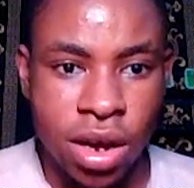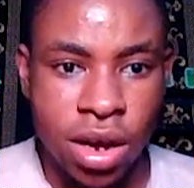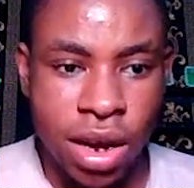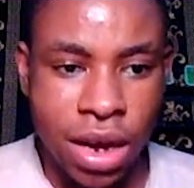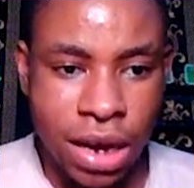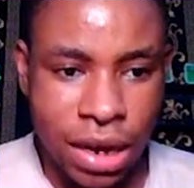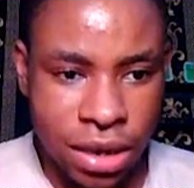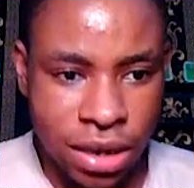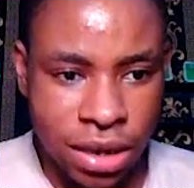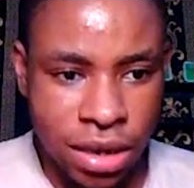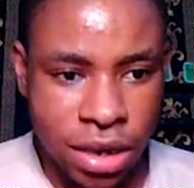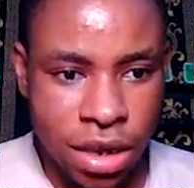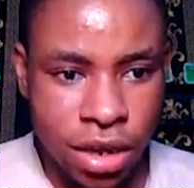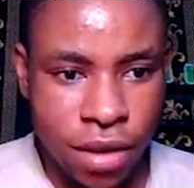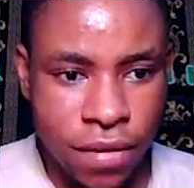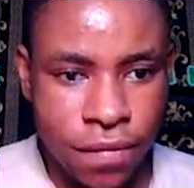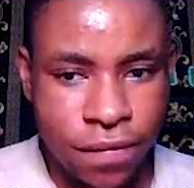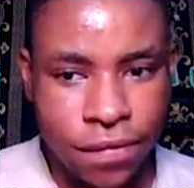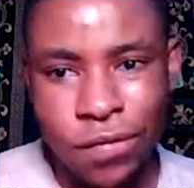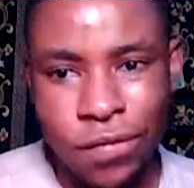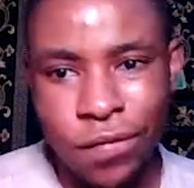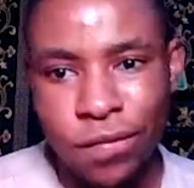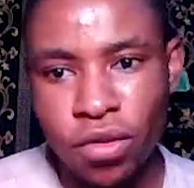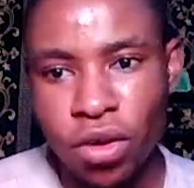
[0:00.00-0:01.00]
And
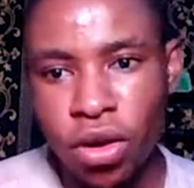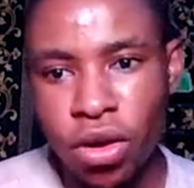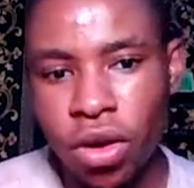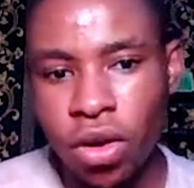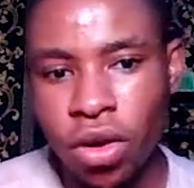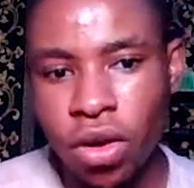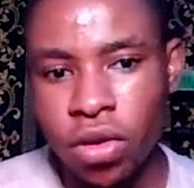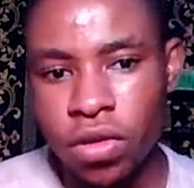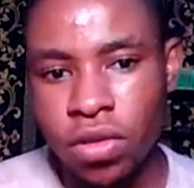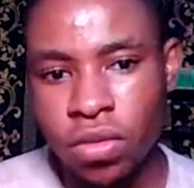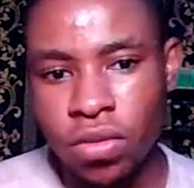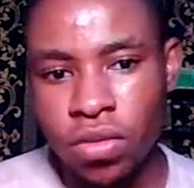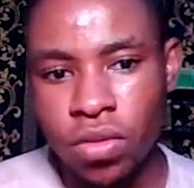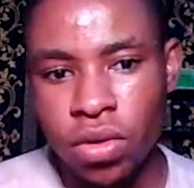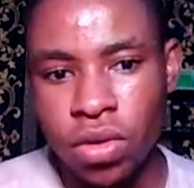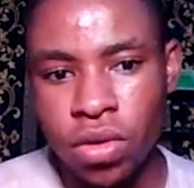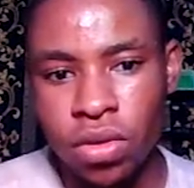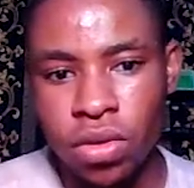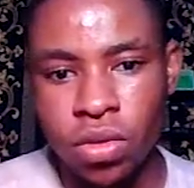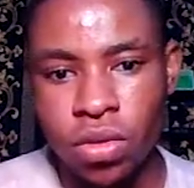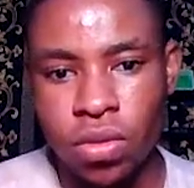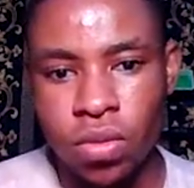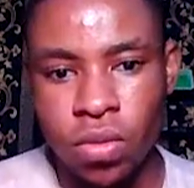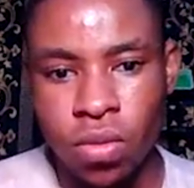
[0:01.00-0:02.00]
if you've not gotten
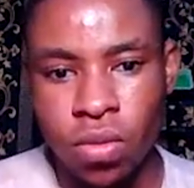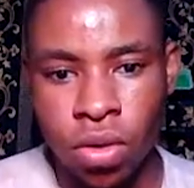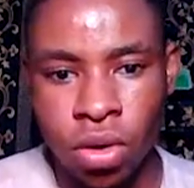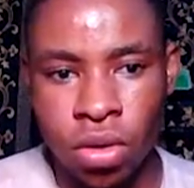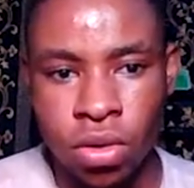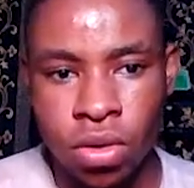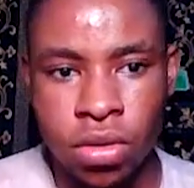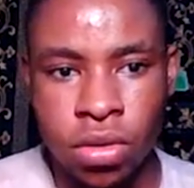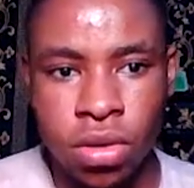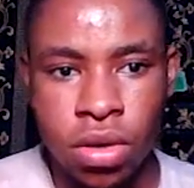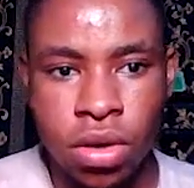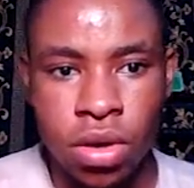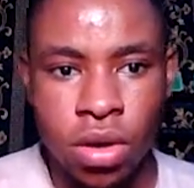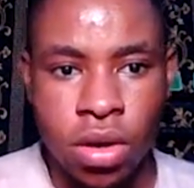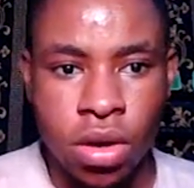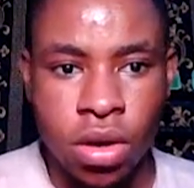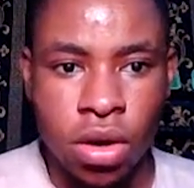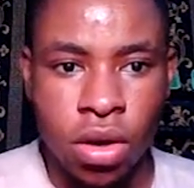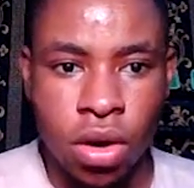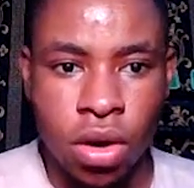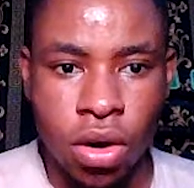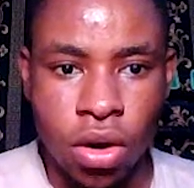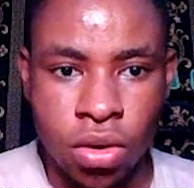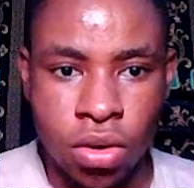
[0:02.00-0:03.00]
what you want
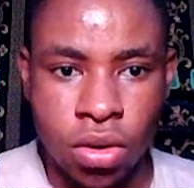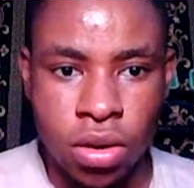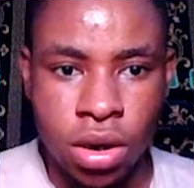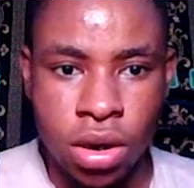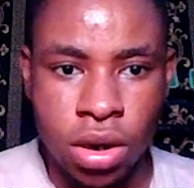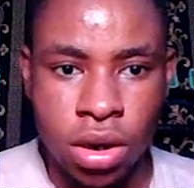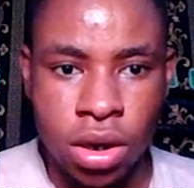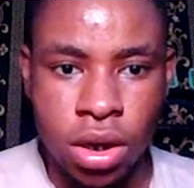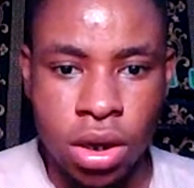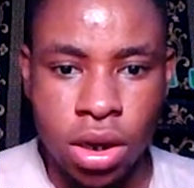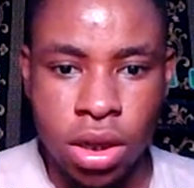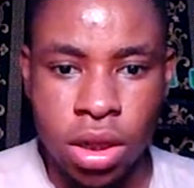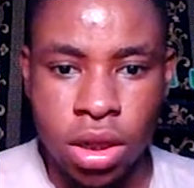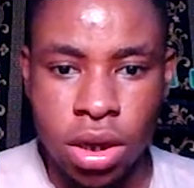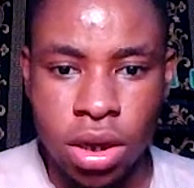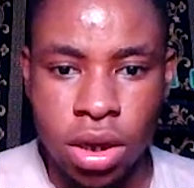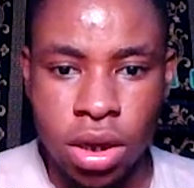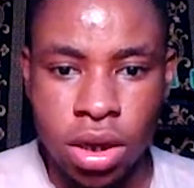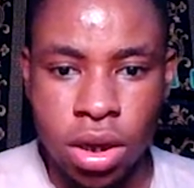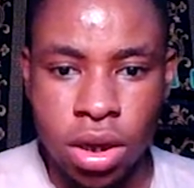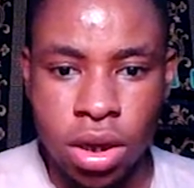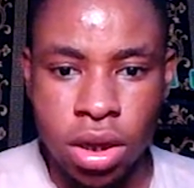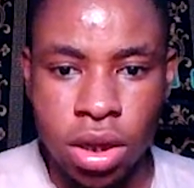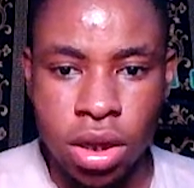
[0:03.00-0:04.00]
on
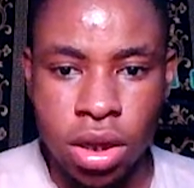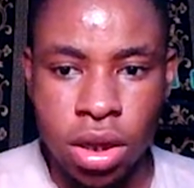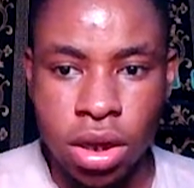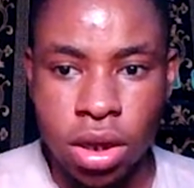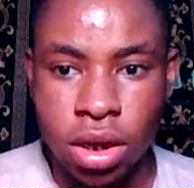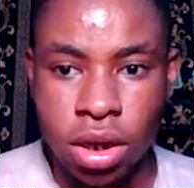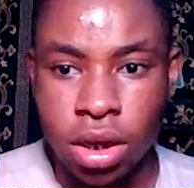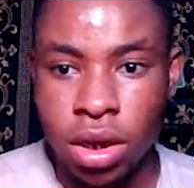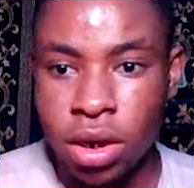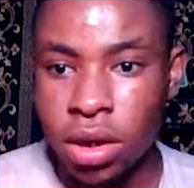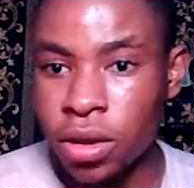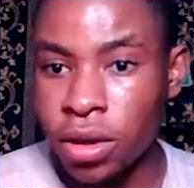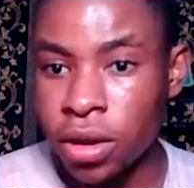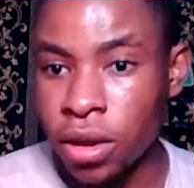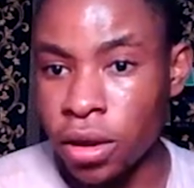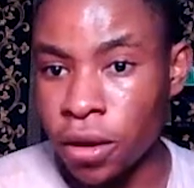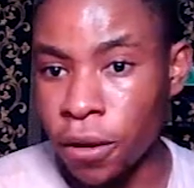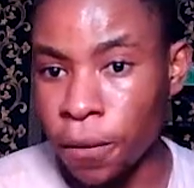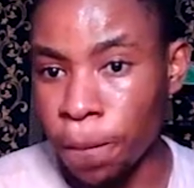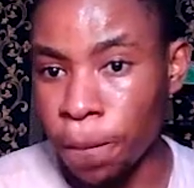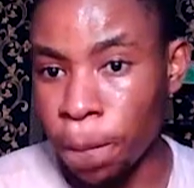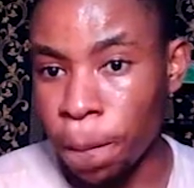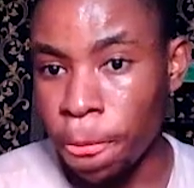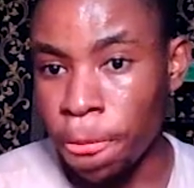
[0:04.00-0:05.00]

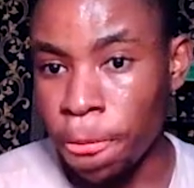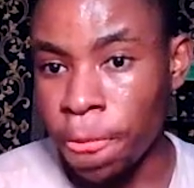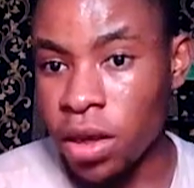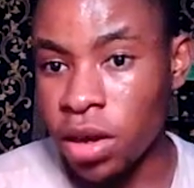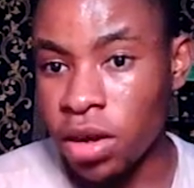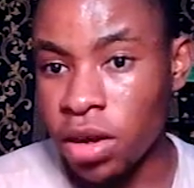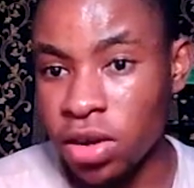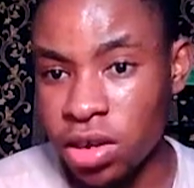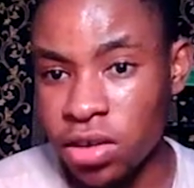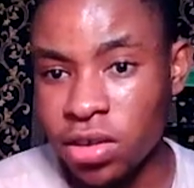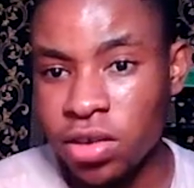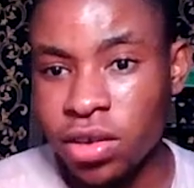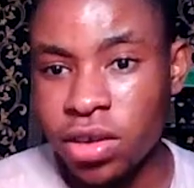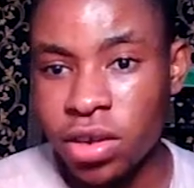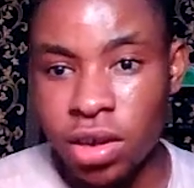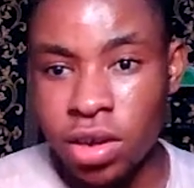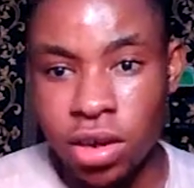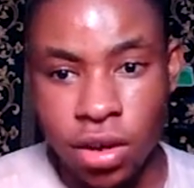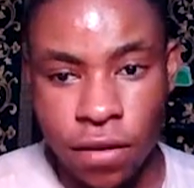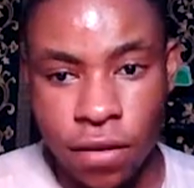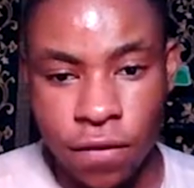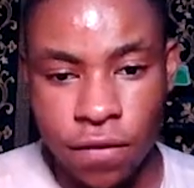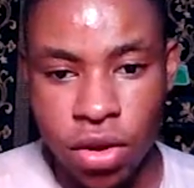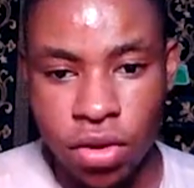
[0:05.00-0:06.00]
the green
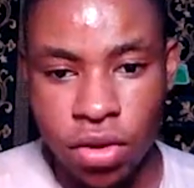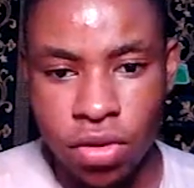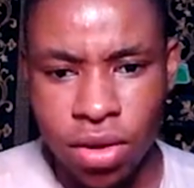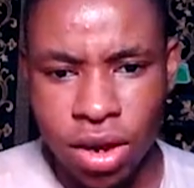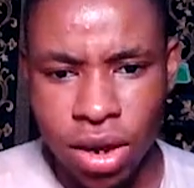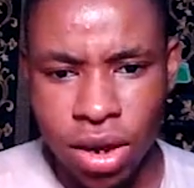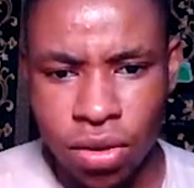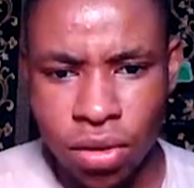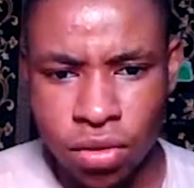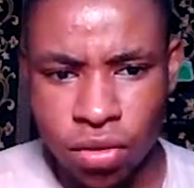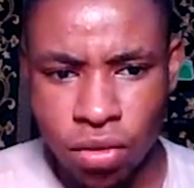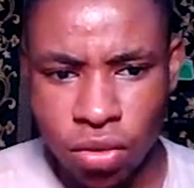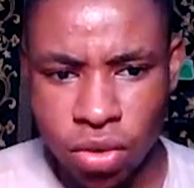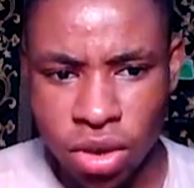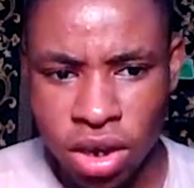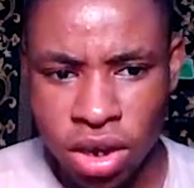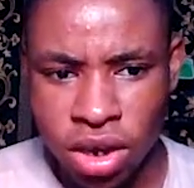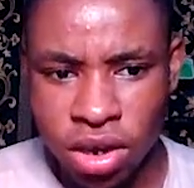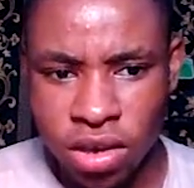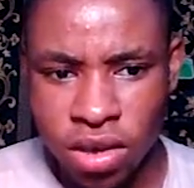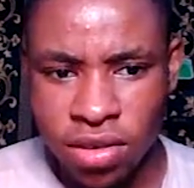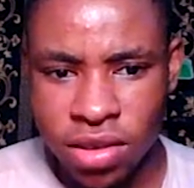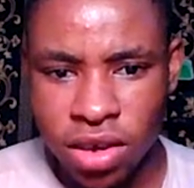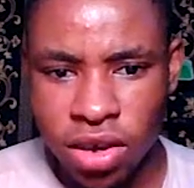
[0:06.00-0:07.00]
screen effect, you can also
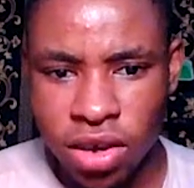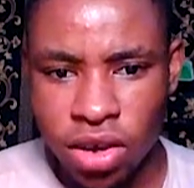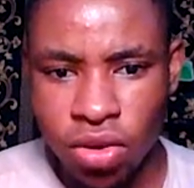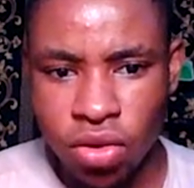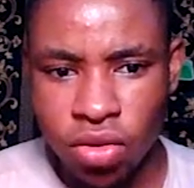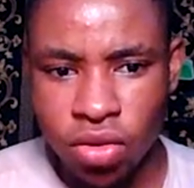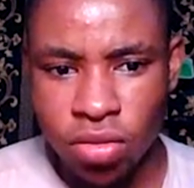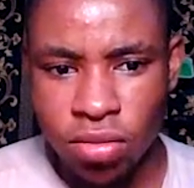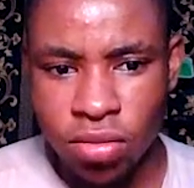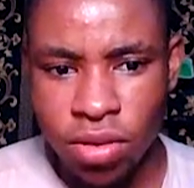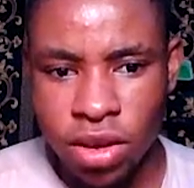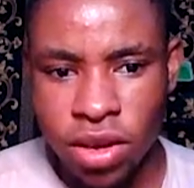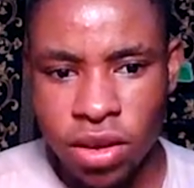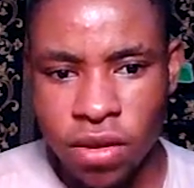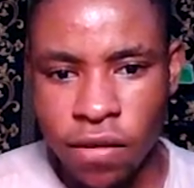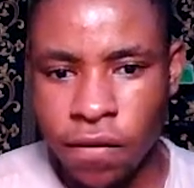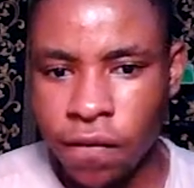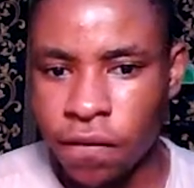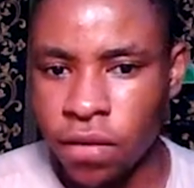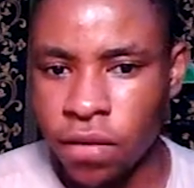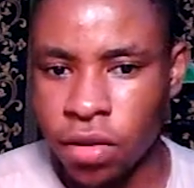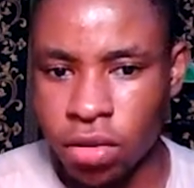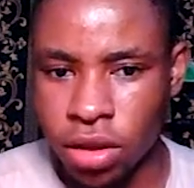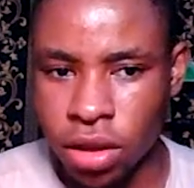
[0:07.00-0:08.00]
increase the Chrome key
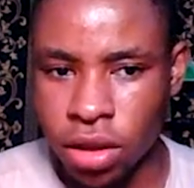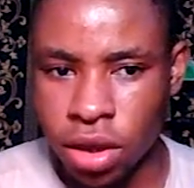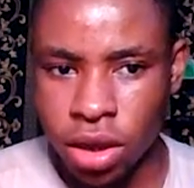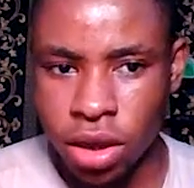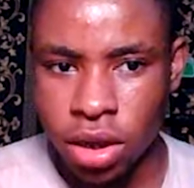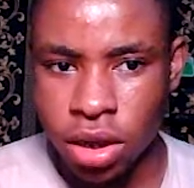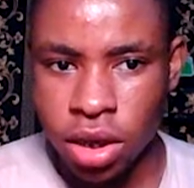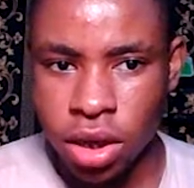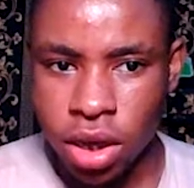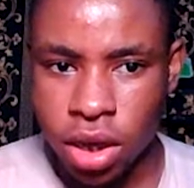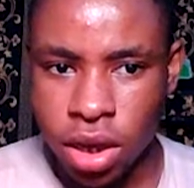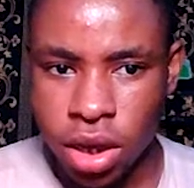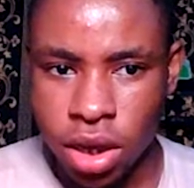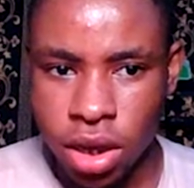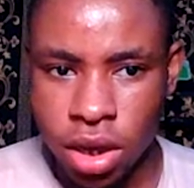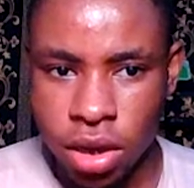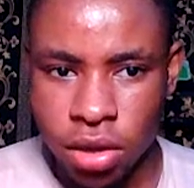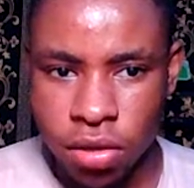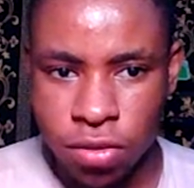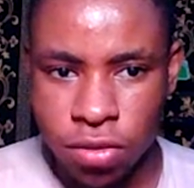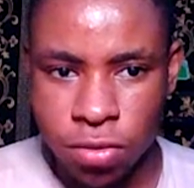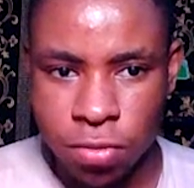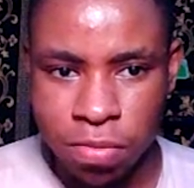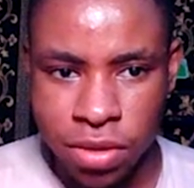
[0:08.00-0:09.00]
filter a
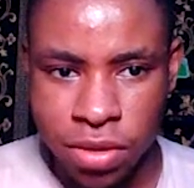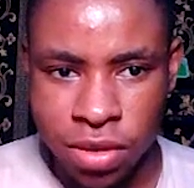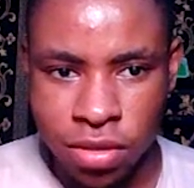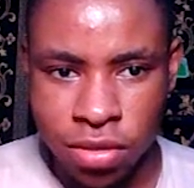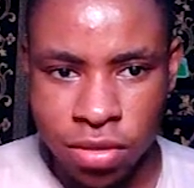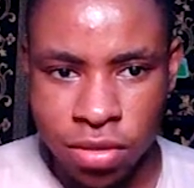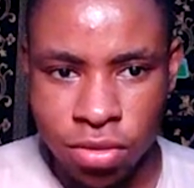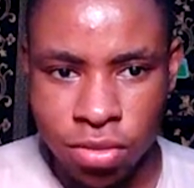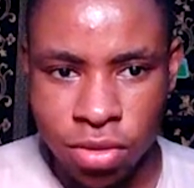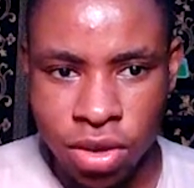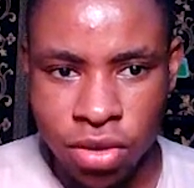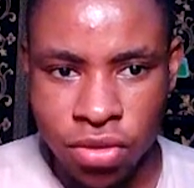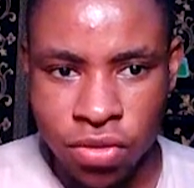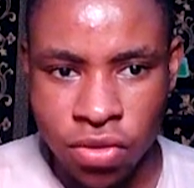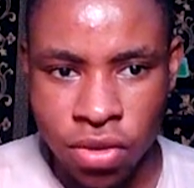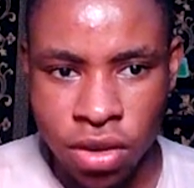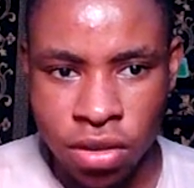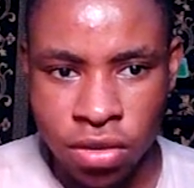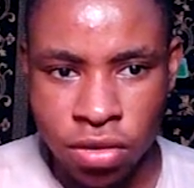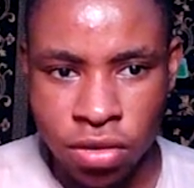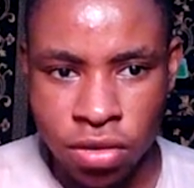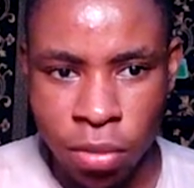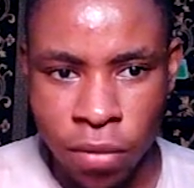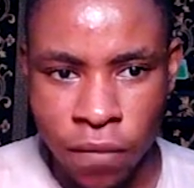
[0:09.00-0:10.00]
little bit to
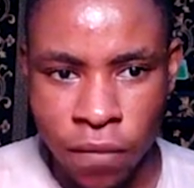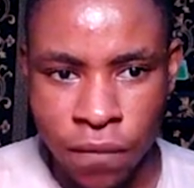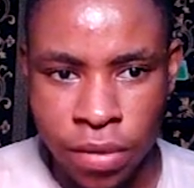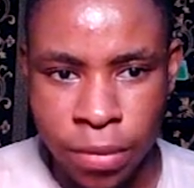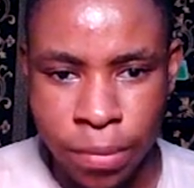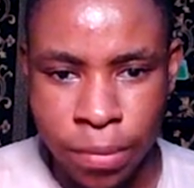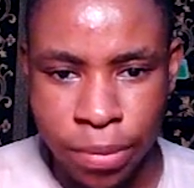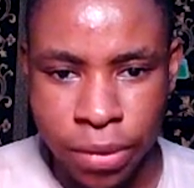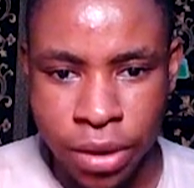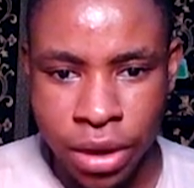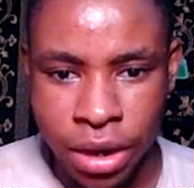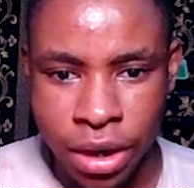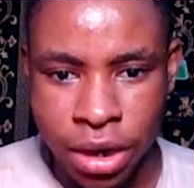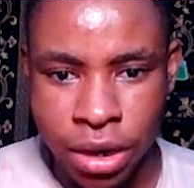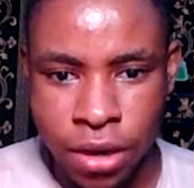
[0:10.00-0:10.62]
erase some of the black